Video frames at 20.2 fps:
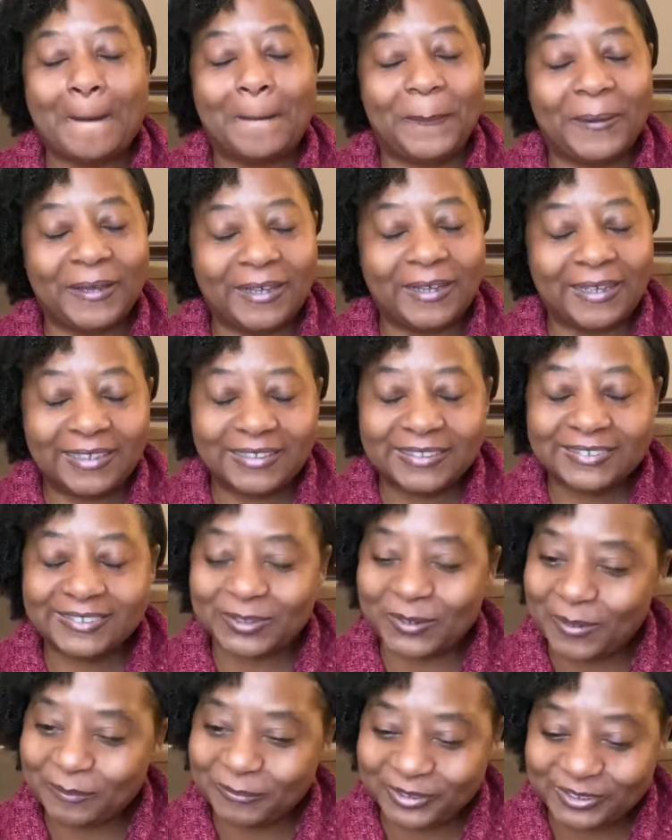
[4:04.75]
So
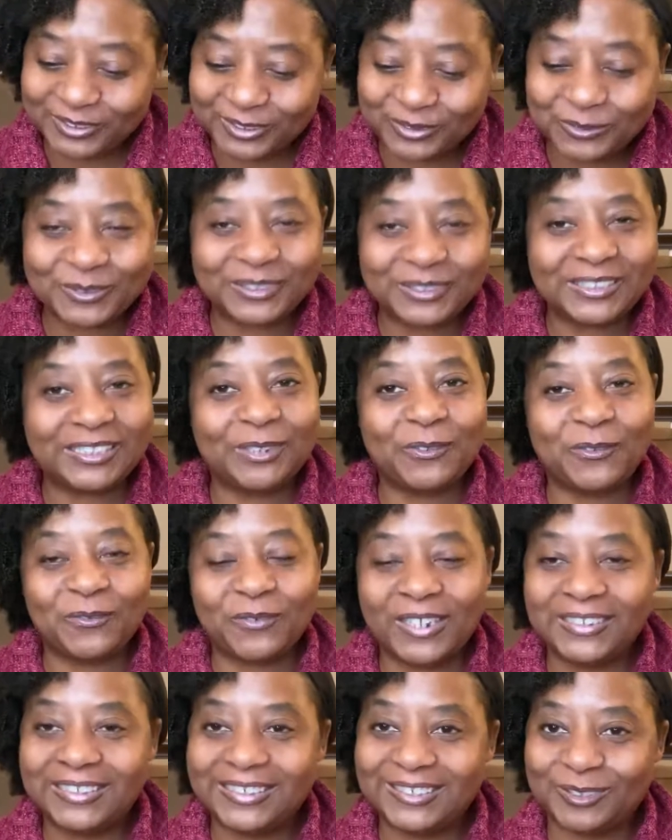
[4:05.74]
I'm just doing a
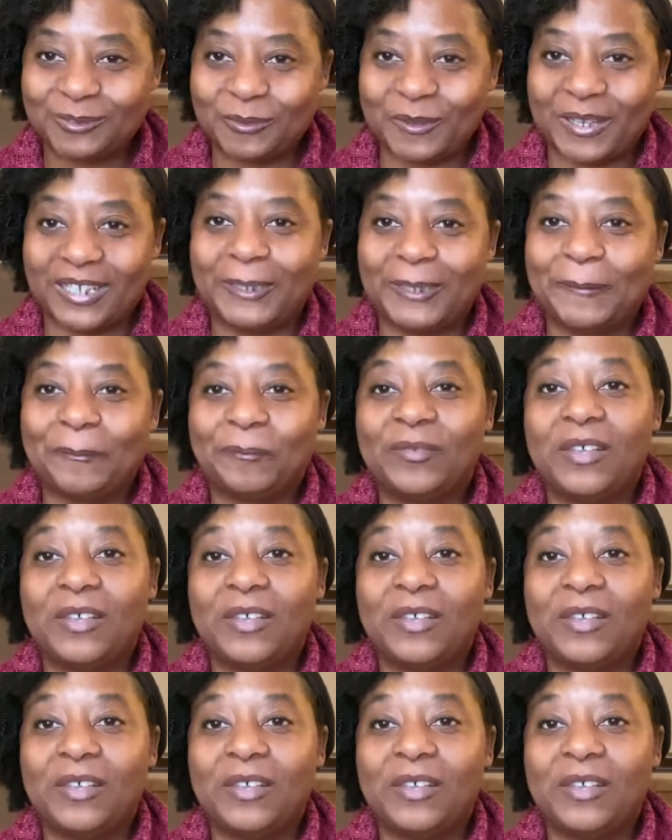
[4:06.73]
giveaway this way.